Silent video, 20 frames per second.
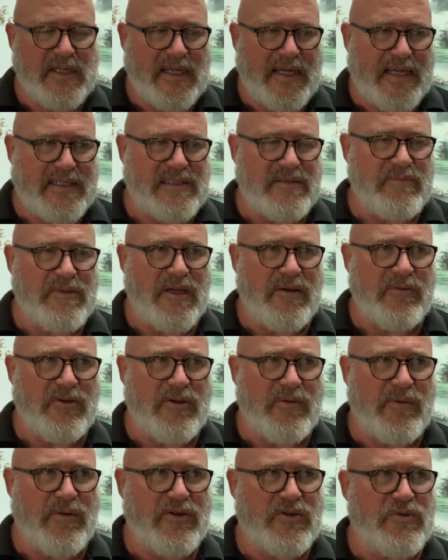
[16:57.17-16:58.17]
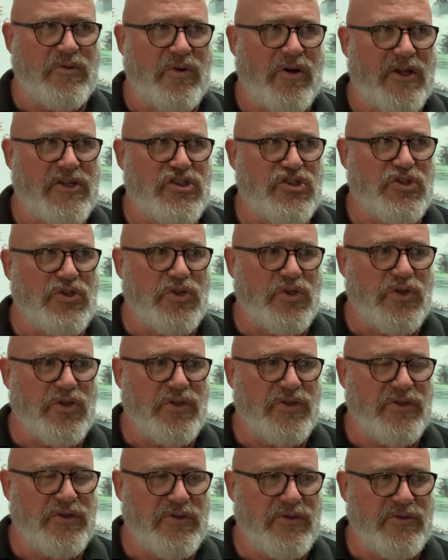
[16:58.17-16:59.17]
at the moment I'm not quite sure
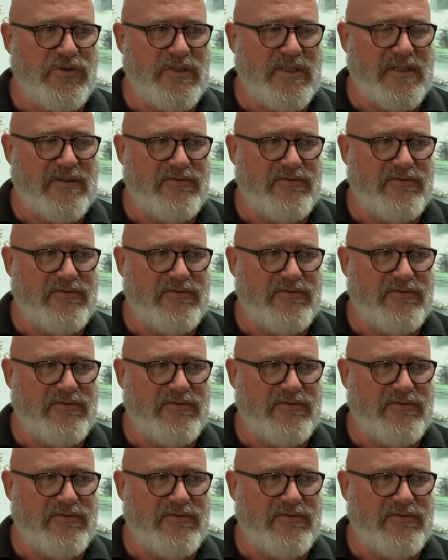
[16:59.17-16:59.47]
who the